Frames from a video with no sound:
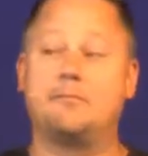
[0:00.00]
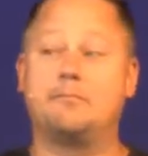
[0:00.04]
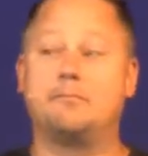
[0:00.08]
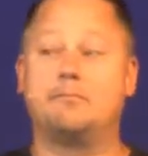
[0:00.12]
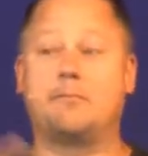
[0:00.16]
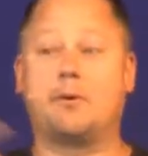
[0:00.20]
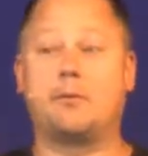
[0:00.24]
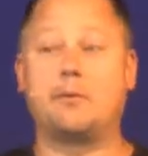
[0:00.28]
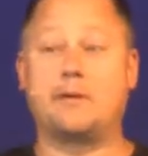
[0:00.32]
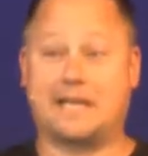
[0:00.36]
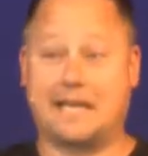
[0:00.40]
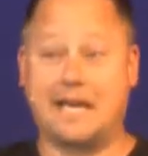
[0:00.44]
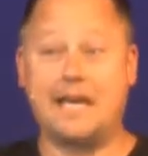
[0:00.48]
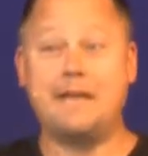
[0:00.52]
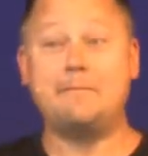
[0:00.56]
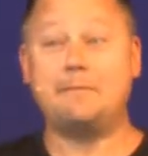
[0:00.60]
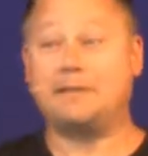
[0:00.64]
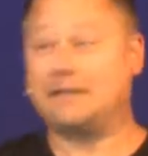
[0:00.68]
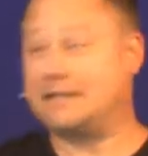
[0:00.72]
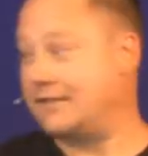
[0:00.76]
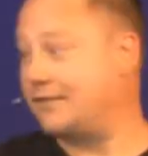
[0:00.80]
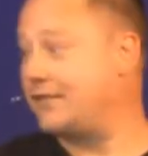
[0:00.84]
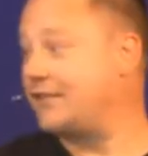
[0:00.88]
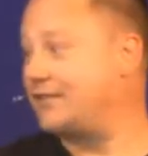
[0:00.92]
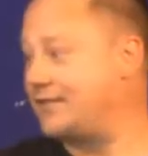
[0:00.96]
but we can
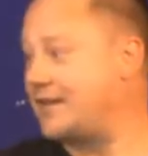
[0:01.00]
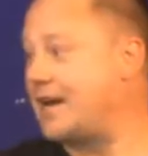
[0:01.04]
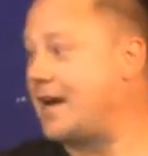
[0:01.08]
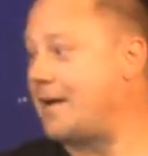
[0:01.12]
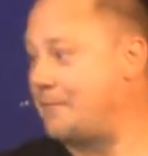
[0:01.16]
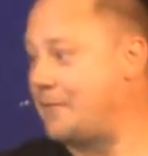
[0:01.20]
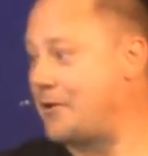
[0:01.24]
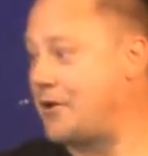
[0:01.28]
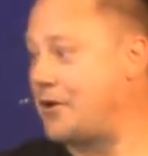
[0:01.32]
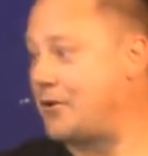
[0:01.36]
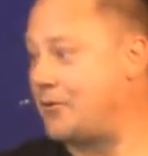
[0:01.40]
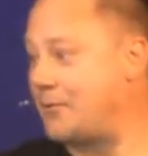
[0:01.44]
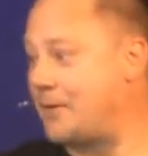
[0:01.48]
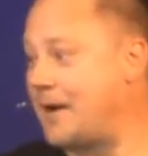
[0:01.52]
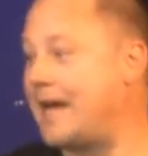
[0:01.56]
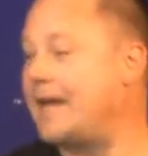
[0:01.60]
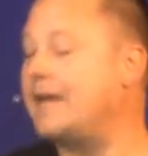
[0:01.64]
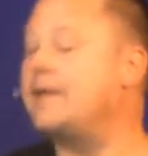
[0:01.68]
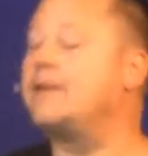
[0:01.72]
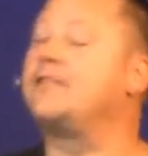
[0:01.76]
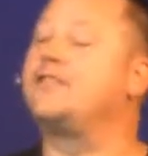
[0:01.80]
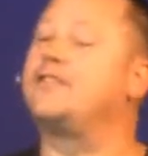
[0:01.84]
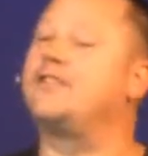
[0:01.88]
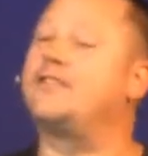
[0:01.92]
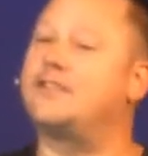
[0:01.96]
believe it's not butter, right?
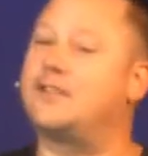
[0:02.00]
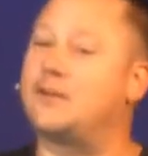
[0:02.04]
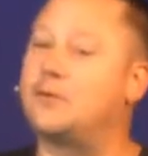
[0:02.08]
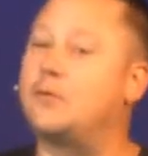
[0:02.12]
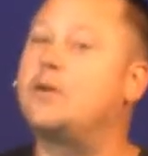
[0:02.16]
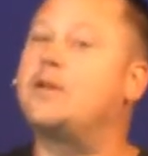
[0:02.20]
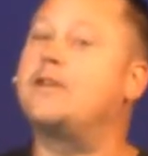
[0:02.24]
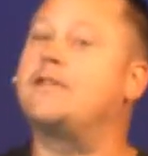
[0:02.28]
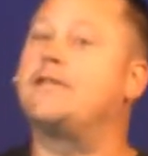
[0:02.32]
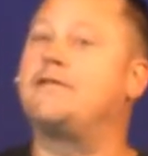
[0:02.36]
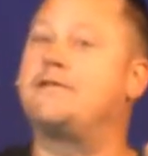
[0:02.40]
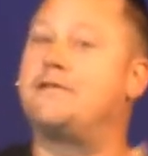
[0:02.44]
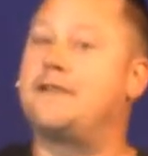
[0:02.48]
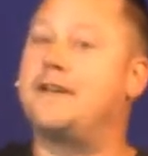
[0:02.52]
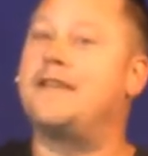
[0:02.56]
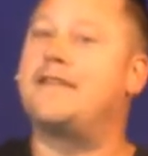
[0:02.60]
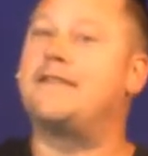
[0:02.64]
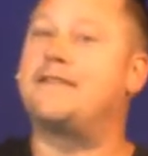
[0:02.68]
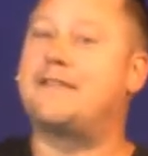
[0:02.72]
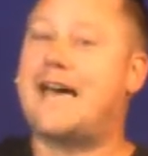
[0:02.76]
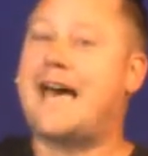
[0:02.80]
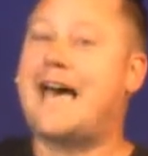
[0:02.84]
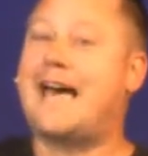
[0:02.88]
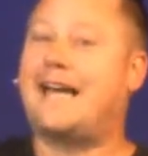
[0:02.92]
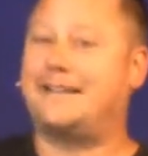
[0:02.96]
It's just, it would have fit
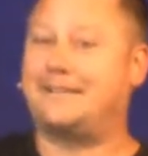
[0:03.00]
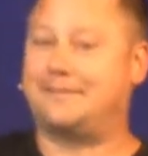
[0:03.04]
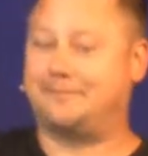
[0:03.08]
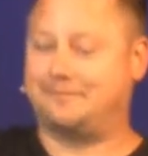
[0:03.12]
that